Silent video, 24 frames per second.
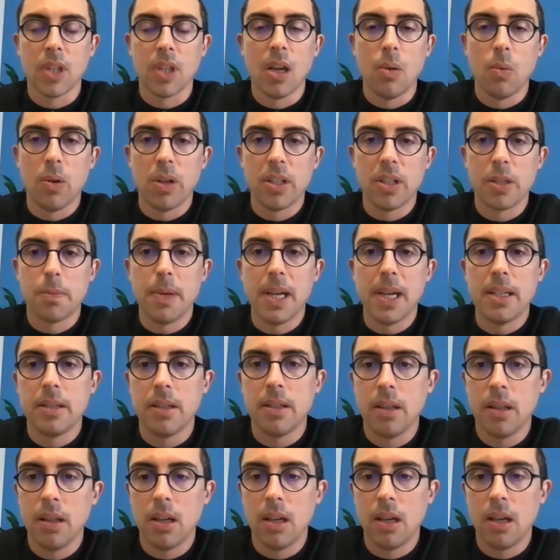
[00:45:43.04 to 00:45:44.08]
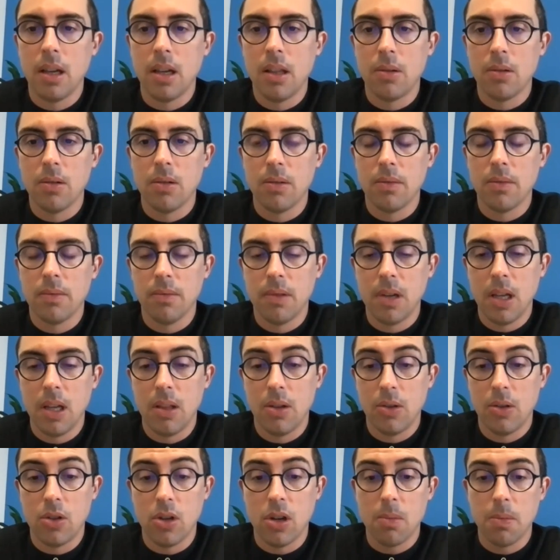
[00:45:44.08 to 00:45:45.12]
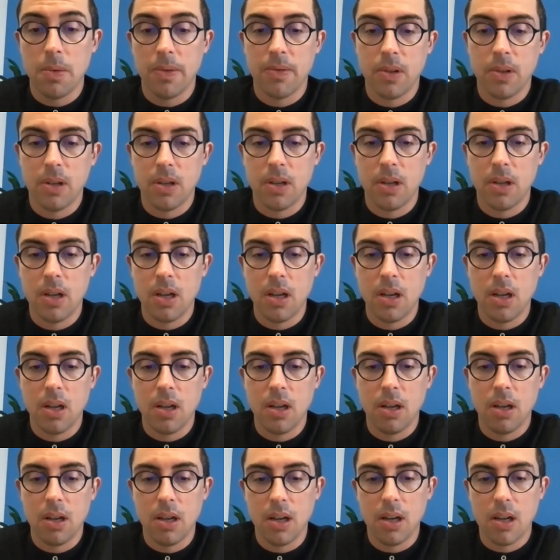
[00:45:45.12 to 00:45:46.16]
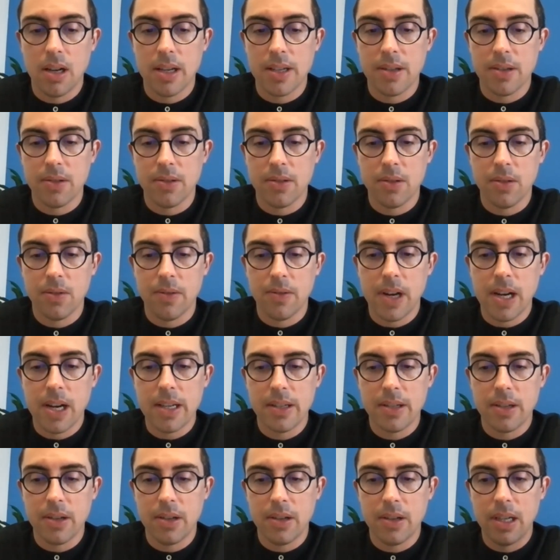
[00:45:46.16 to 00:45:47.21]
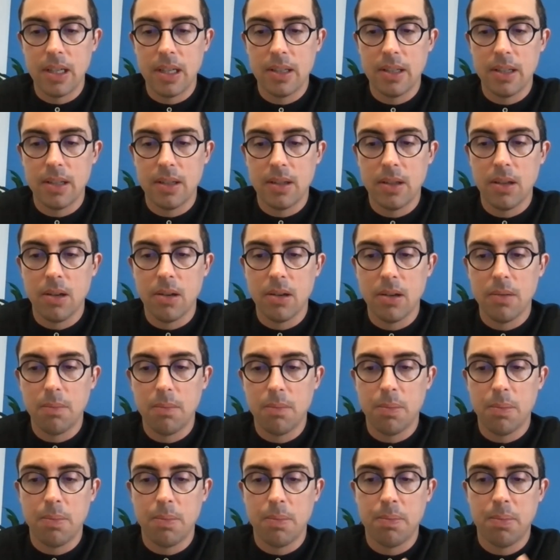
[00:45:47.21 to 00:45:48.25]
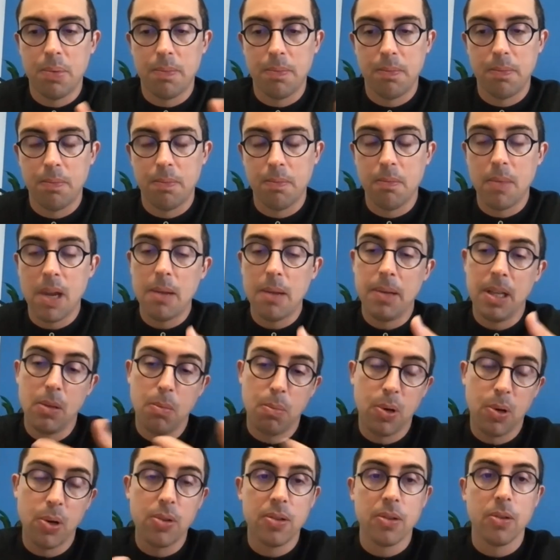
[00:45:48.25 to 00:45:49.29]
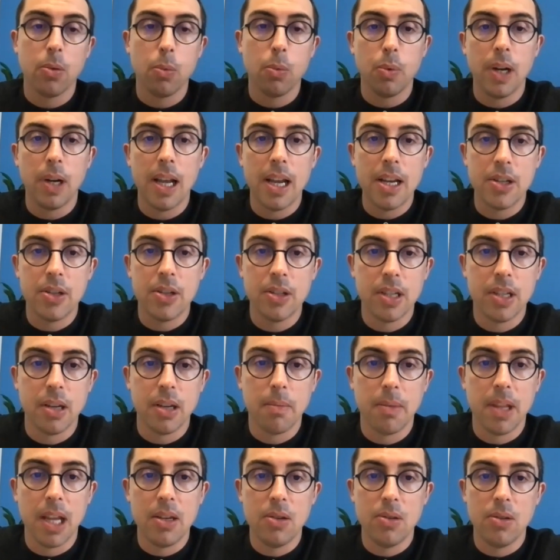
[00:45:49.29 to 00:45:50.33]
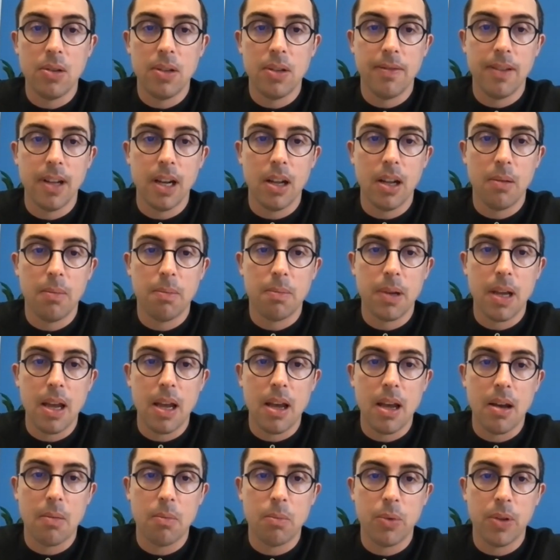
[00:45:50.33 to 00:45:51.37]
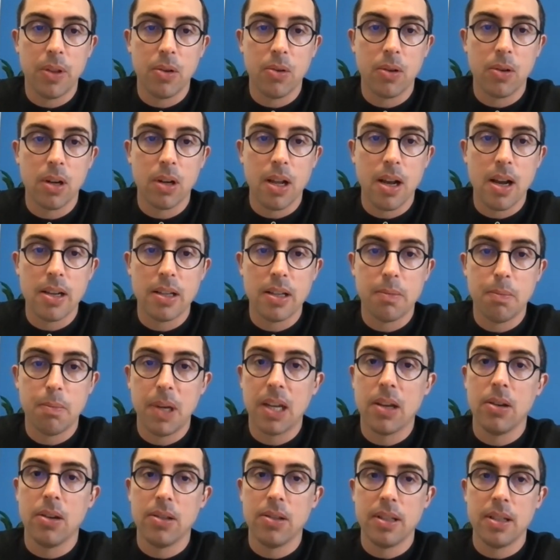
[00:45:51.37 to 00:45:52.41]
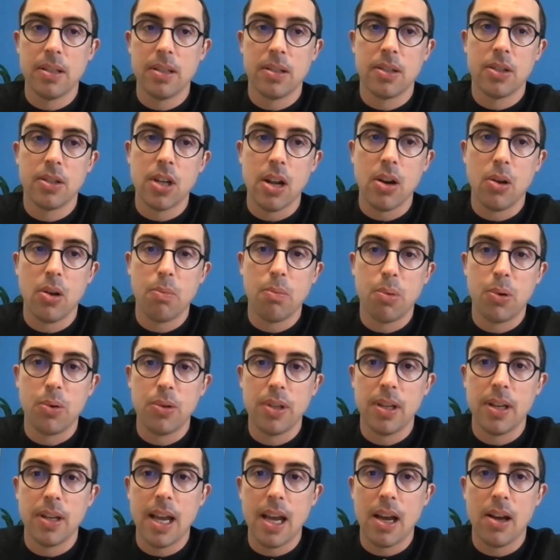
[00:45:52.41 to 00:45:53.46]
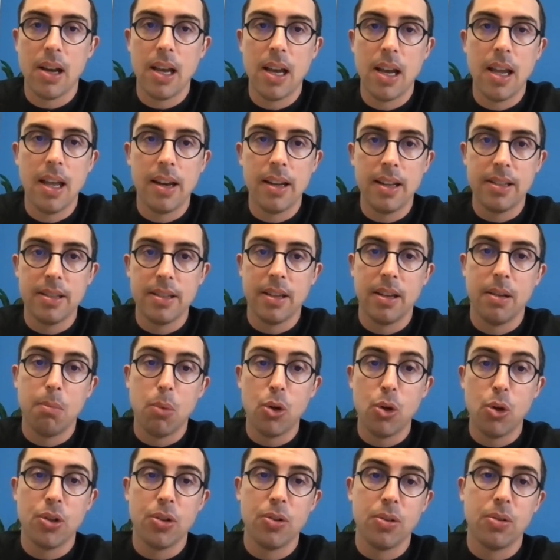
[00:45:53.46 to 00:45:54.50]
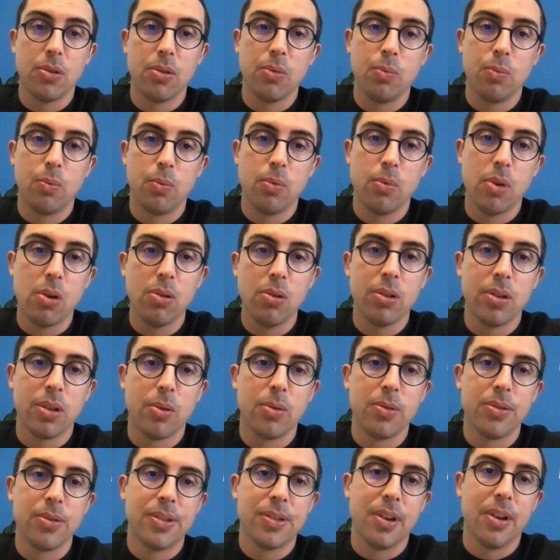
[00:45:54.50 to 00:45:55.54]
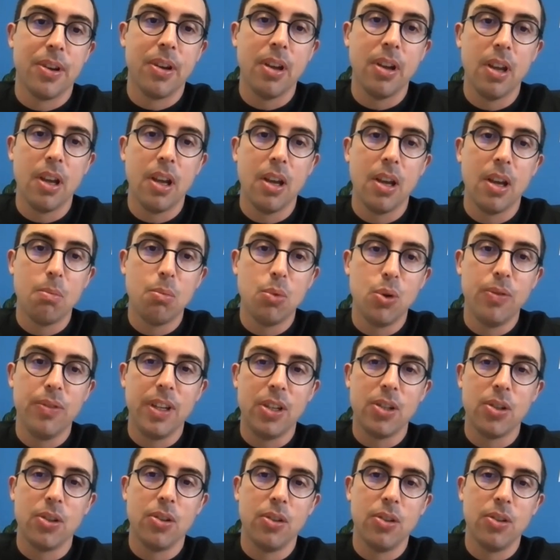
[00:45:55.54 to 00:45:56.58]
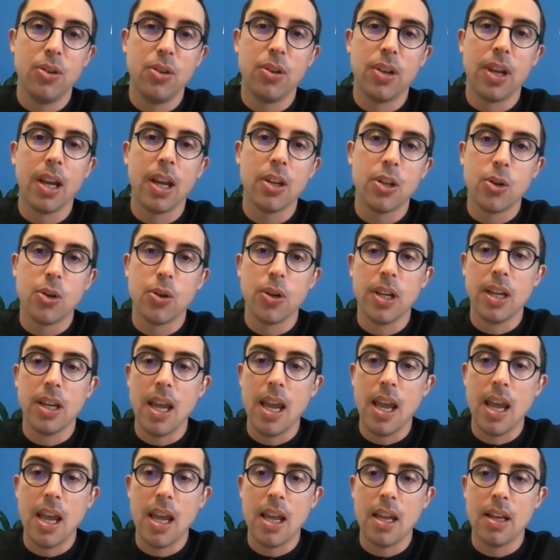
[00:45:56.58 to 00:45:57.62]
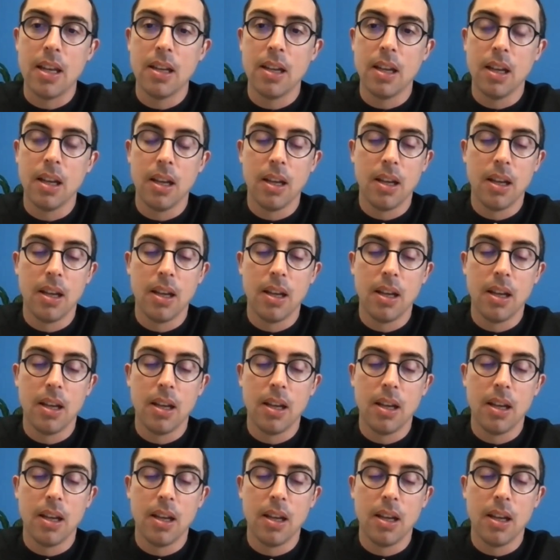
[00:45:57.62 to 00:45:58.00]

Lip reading: What's best in the job of a licensed advisor is maybe the personal relationship that you develop with your clients, because as Charlotte pointed out, it is an emotional roller coaster moving to a new country, and